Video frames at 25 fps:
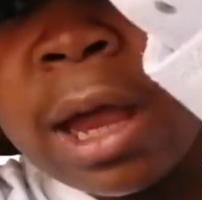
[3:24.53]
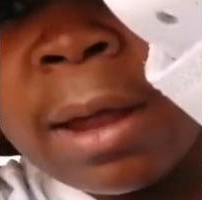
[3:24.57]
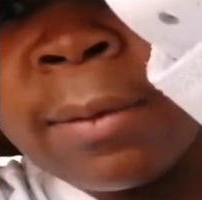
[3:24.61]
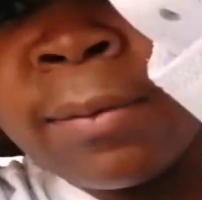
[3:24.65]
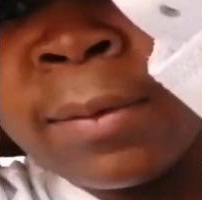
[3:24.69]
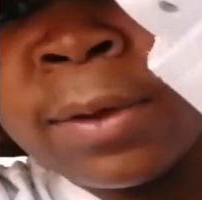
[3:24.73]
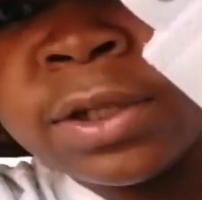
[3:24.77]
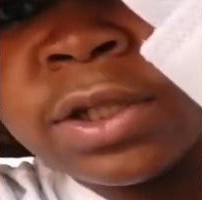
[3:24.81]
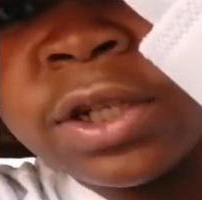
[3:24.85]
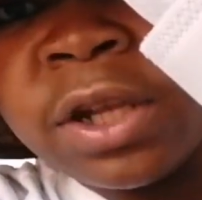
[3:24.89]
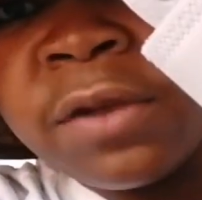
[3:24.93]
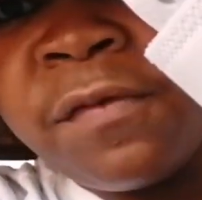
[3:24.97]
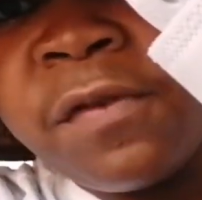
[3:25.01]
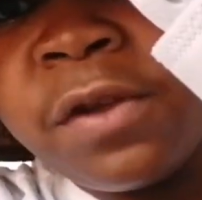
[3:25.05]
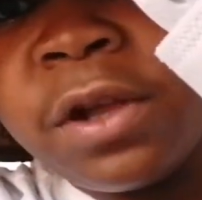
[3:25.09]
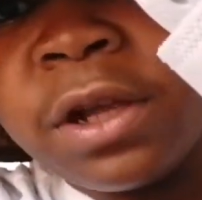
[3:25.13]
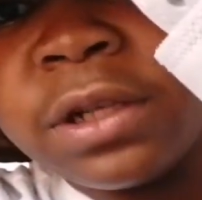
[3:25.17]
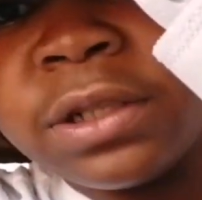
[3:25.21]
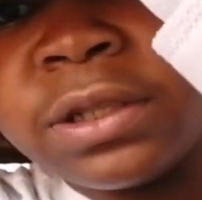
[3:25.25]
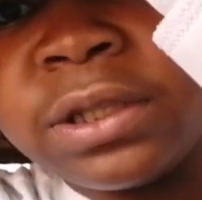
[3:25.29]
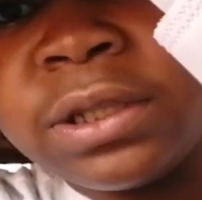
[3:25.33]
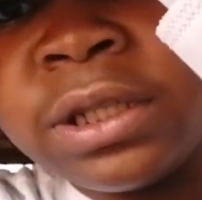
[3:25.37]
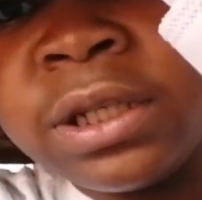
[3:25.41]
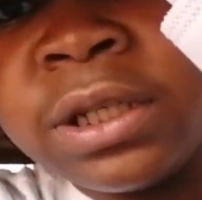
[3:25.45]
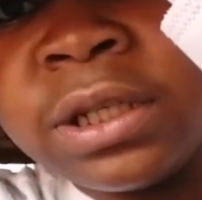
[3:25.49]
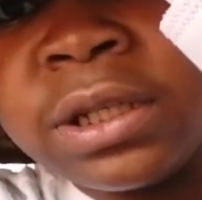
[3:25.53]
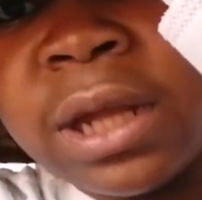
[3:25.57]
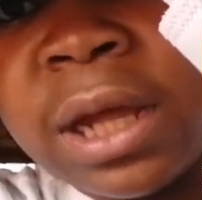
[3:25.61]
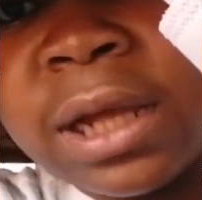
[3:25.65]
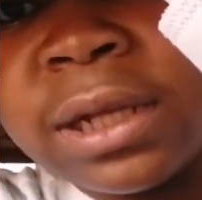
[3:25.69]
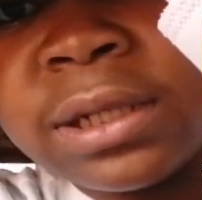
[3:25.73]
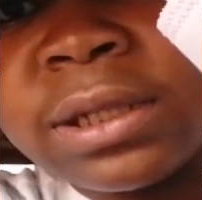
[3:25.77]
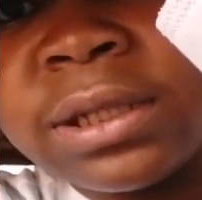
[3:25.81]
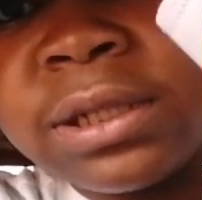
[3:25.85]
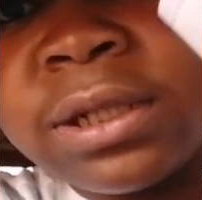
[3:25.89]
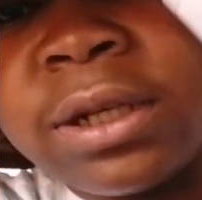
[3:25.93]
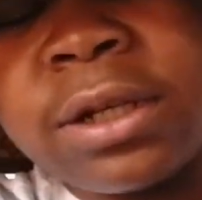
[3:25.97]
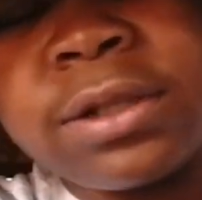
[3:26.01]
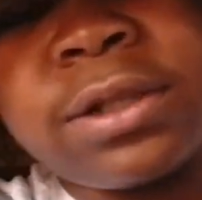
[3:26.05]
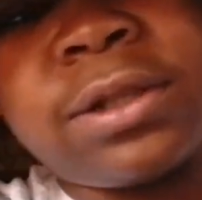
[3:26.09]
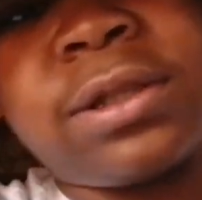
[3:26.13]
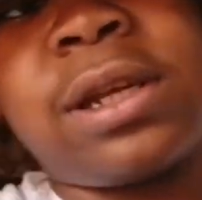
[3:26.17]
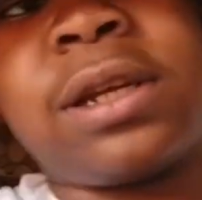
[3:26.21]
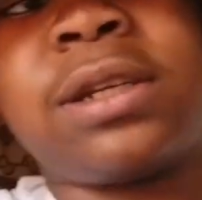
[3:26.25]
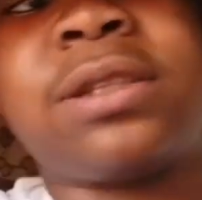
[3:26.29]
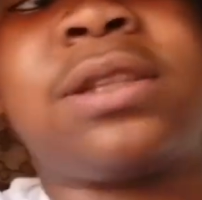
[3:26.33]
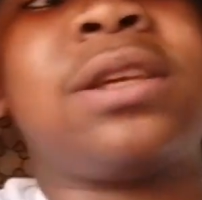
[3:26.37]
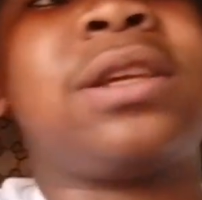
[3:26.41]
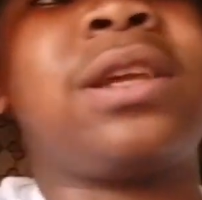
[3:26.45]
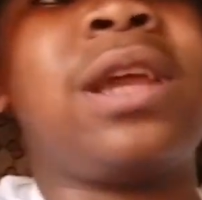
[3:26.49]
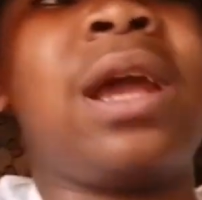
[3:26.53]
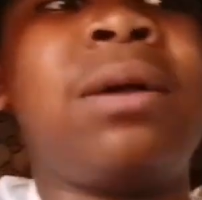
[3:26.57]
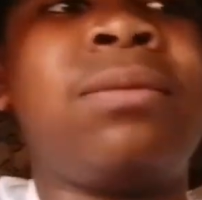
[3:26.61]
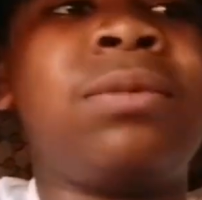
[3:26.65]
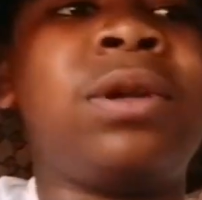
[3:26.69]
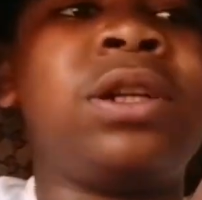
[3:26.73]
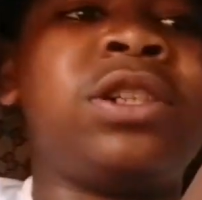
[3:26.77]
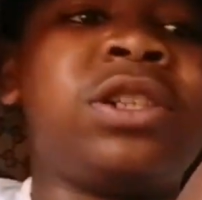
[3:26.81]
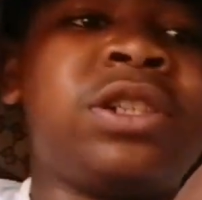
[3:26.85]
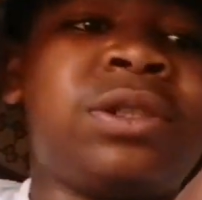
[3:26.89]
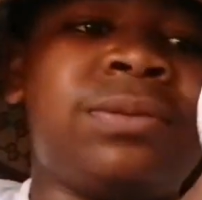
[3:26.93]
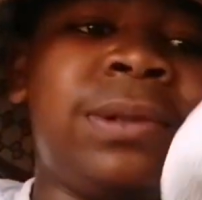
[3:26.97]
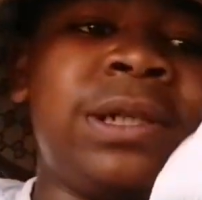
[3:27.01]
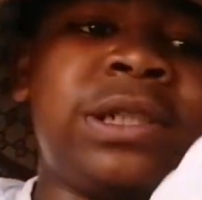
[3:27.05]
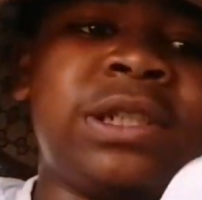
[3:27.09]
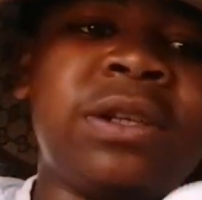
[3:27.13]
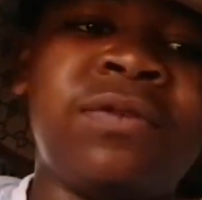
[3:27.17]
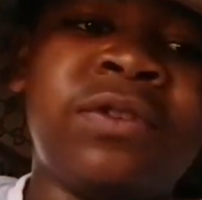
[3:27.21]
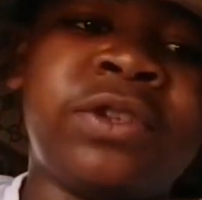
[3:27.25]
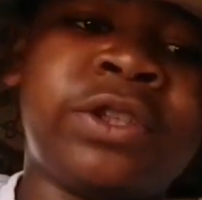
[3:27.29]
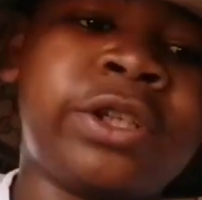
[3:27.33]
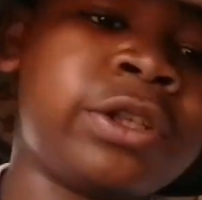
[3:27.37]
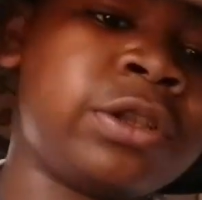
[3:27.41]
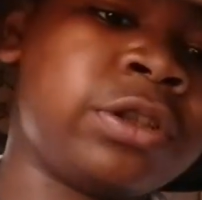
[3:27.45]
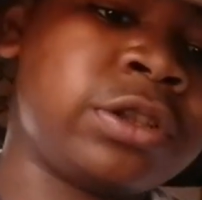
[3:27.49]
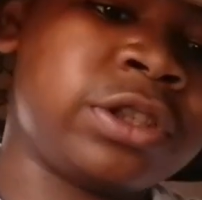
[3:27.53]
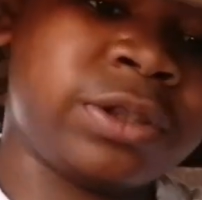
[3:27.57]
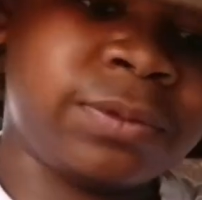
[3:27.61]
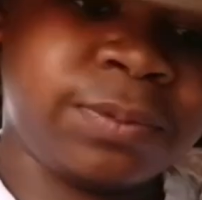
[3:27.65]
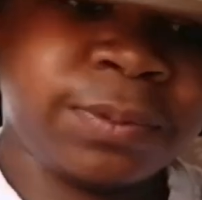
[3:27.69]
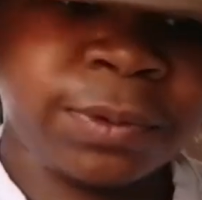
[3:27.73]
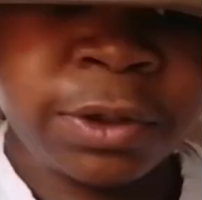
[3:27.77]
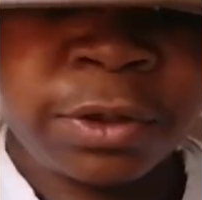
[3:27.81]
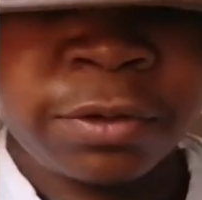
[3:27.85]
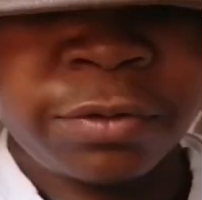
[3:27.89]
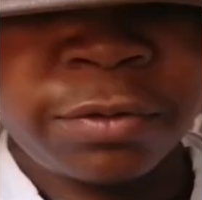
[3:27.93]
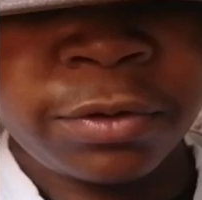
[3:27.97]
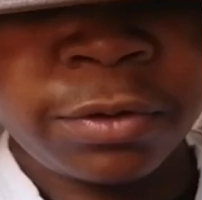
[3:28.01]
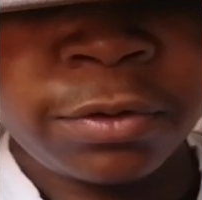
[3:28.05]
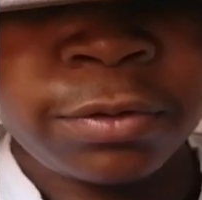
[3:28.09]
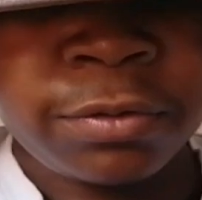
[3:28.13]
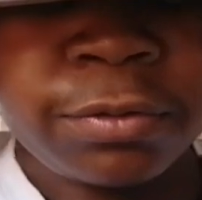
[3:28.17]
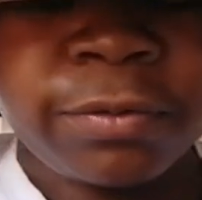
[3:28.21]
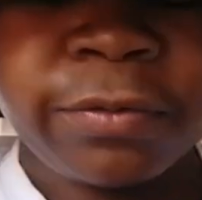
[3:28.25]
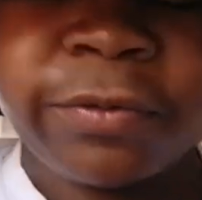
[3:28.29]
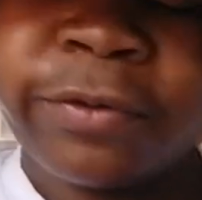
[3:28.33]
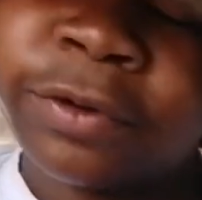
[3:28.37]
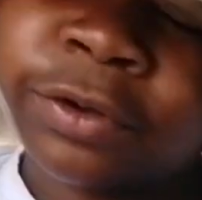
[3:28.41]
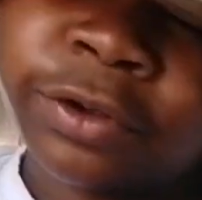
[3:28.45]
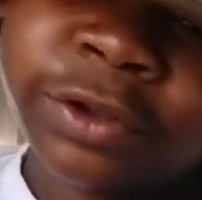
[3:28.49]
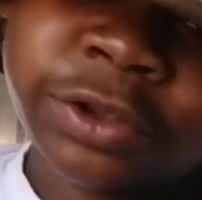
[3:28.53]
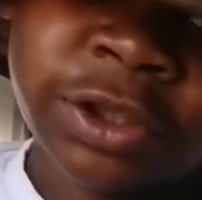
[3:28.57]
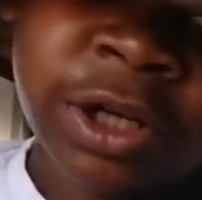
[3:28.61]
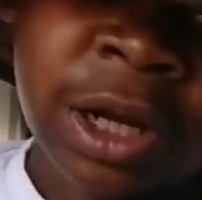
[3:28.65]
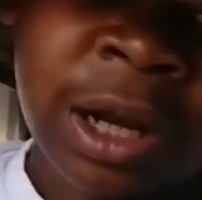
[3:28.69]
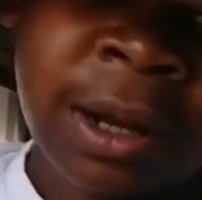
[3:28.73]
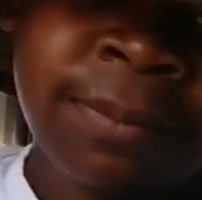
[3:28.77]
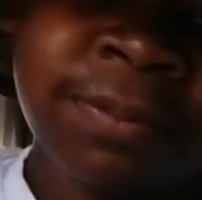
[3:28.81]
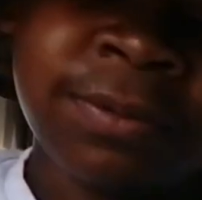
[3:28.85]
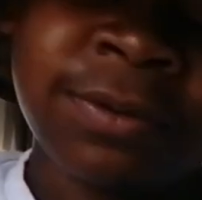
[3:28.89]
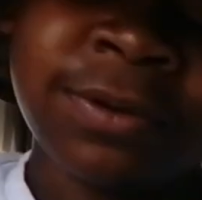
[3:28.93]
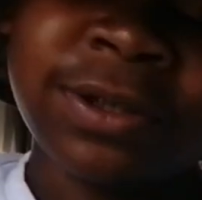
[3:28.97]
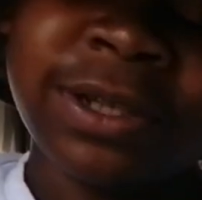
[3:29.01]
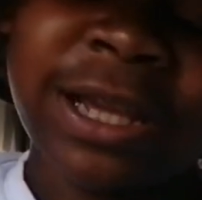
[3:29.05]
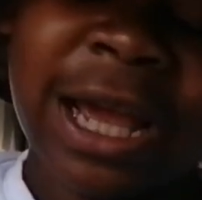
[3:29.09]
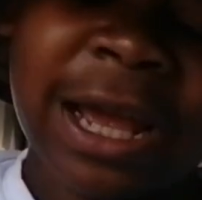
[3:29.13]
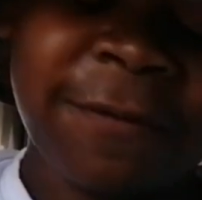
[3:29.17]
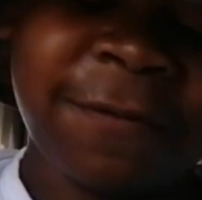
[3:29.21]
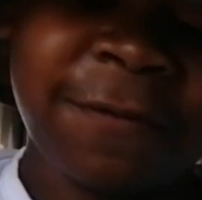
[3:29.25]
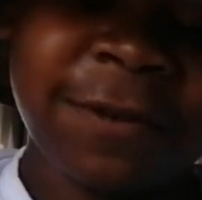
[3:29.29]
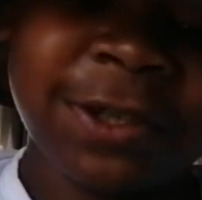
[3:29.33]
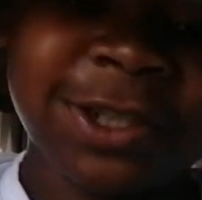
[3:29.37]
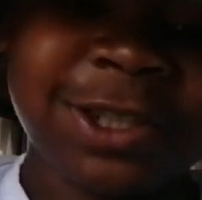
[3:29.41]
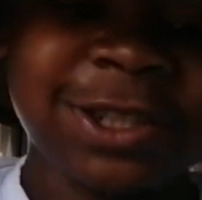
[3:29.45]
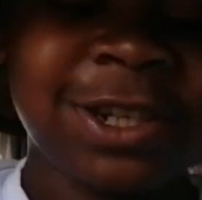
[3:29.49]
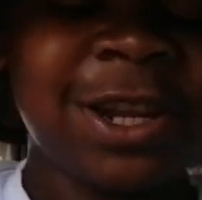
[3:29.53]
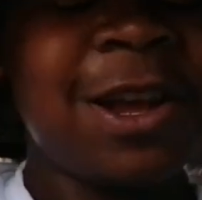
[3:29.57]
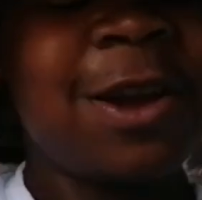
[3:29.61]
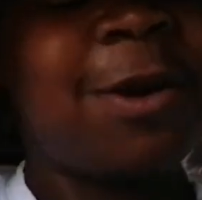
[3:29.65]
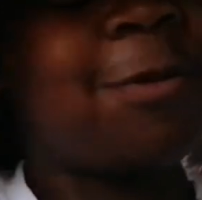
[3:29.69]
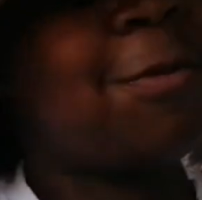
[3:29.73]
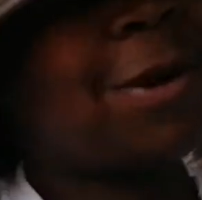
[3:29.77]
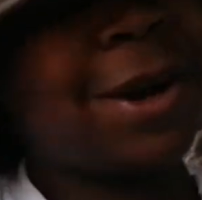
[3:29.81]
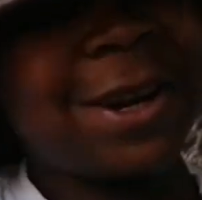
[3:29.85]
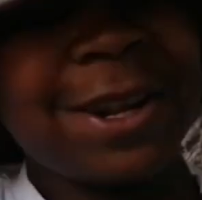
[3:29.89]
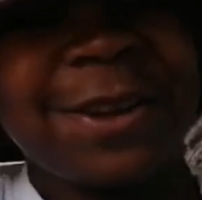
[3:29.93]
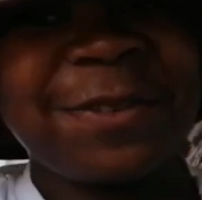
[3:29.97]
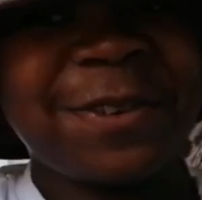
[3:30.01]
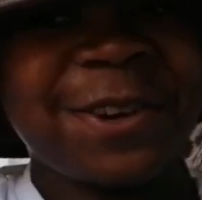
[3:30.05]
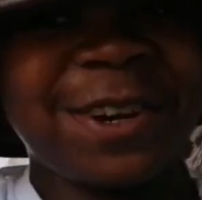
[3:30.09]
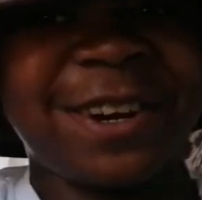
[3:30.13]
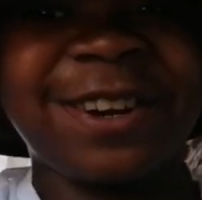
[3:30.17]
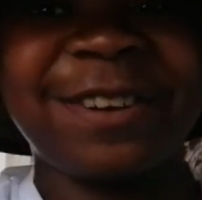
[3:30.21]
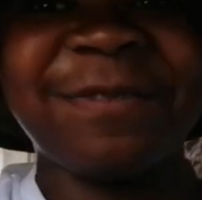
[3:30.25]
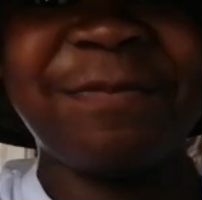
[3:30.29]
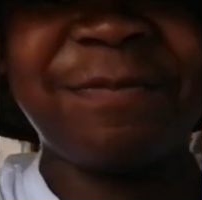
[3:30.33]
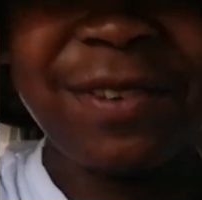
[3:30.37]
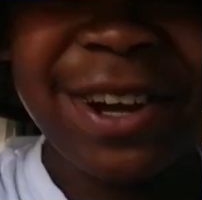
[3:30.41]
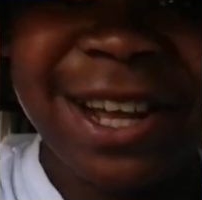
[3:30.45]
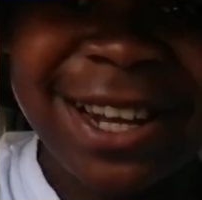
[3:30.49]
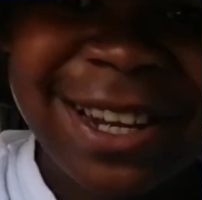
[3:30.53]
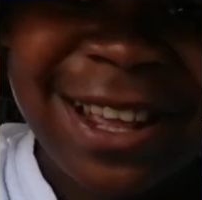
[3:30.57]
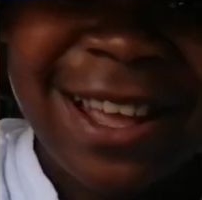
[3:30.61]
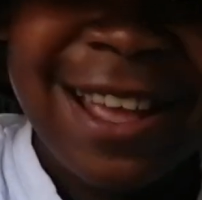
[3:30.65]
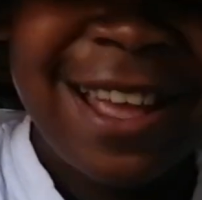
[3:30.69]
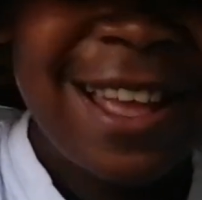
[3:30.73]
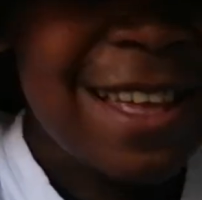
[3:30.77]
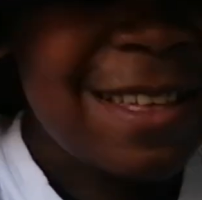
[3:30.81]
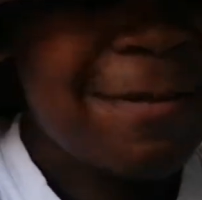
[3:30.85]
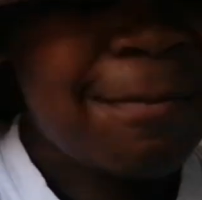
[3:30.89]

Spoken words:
I'm not sure if you can see it nicely, because like the camera just makes everything look beautiful, Photoshop, catfish, whatever. But